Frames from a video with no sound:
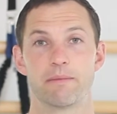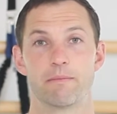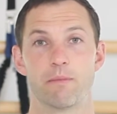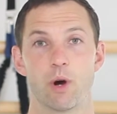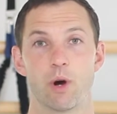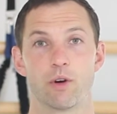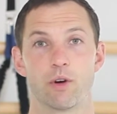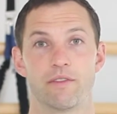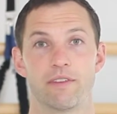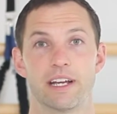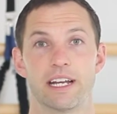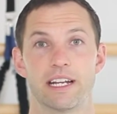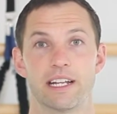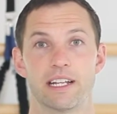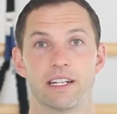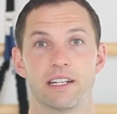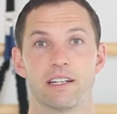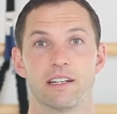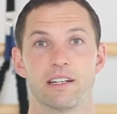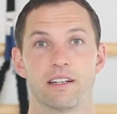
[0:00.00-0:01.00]

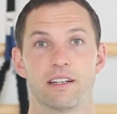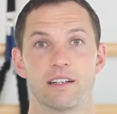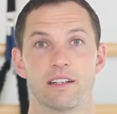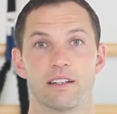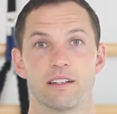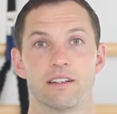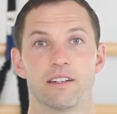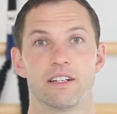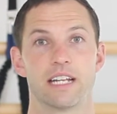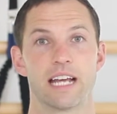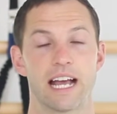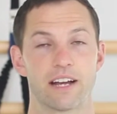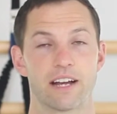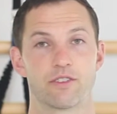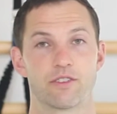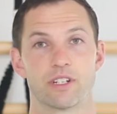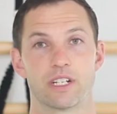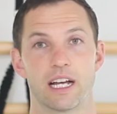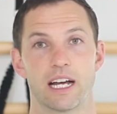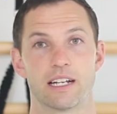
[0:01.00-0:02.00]
motivated to
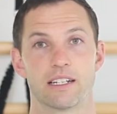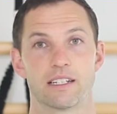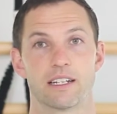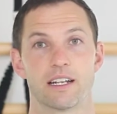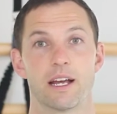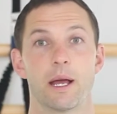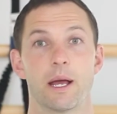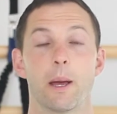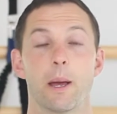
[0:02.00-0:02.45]
exercise.